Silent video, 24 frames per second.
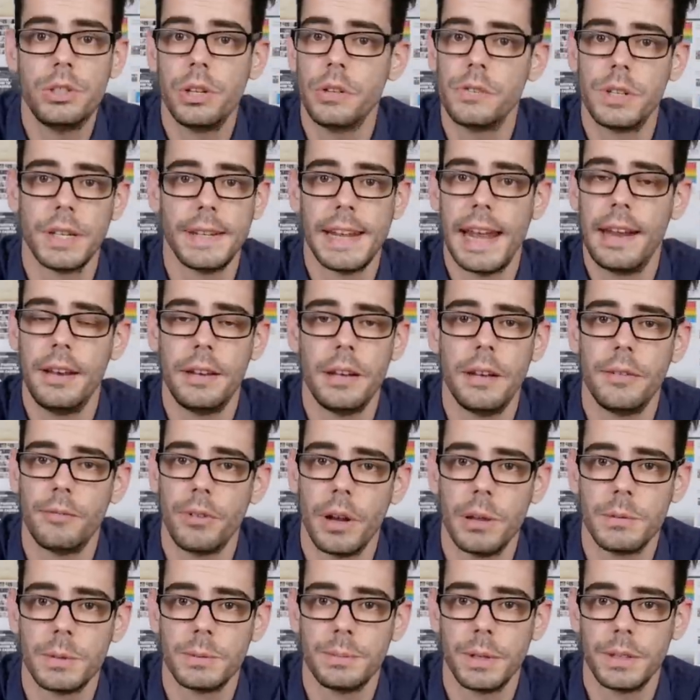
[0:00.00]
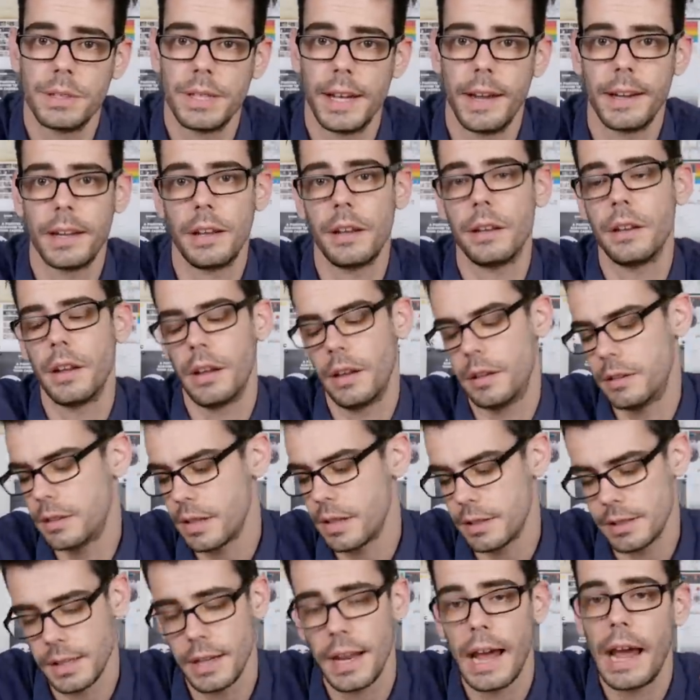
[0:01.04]
shoots at eighteen frames per second. It
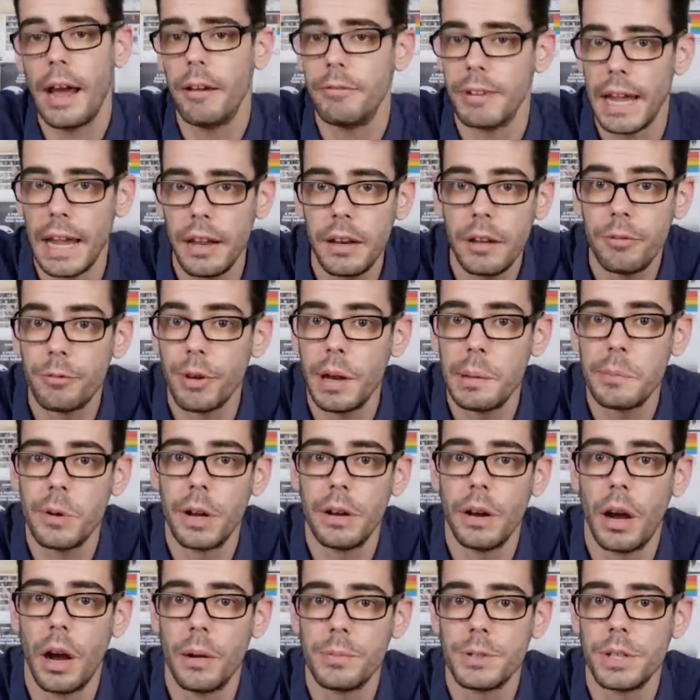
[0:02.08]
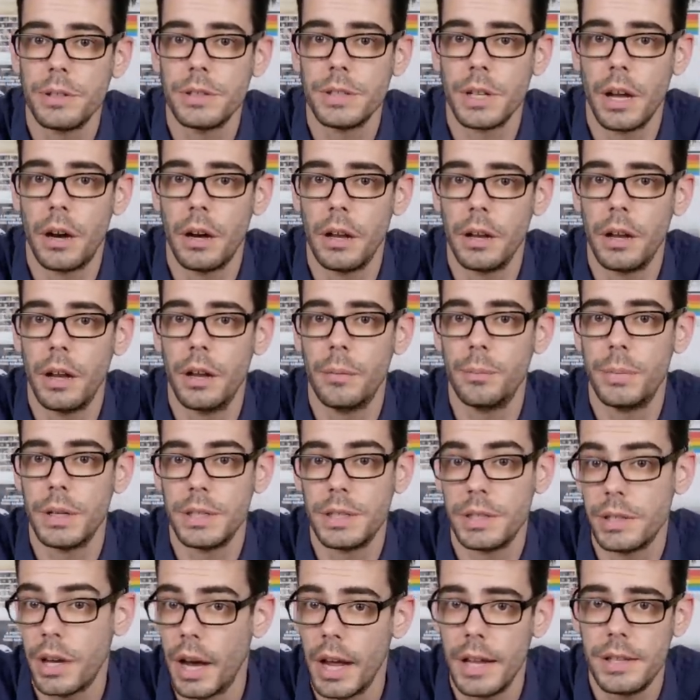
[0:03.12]
doesn't have any frame rate options on it
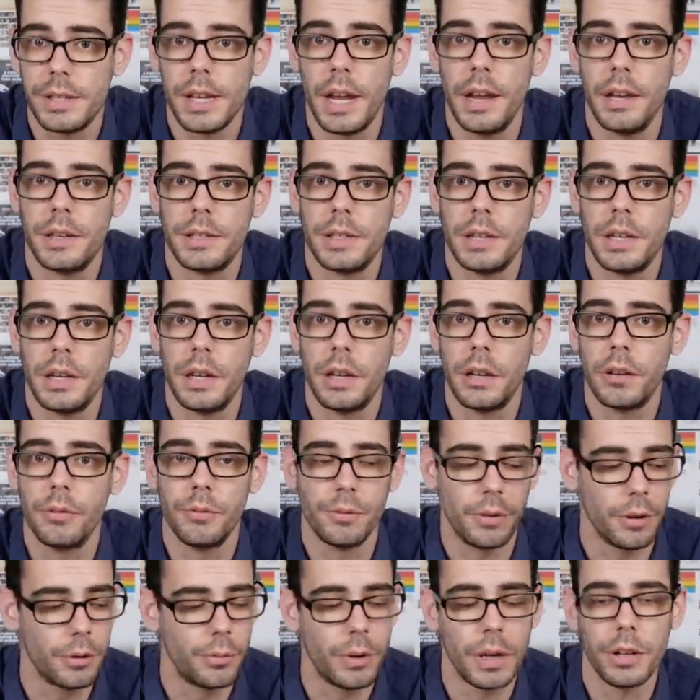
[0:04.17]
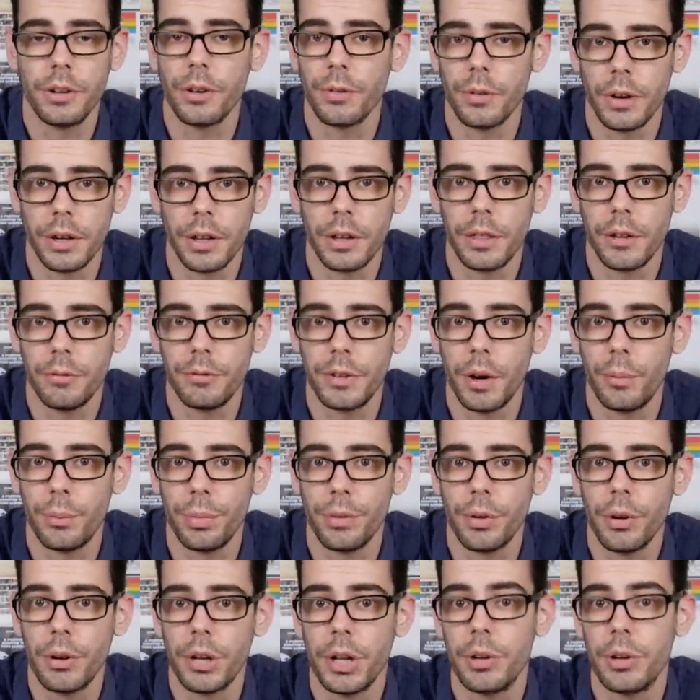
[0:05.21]
besides eighteen for when you're running the film through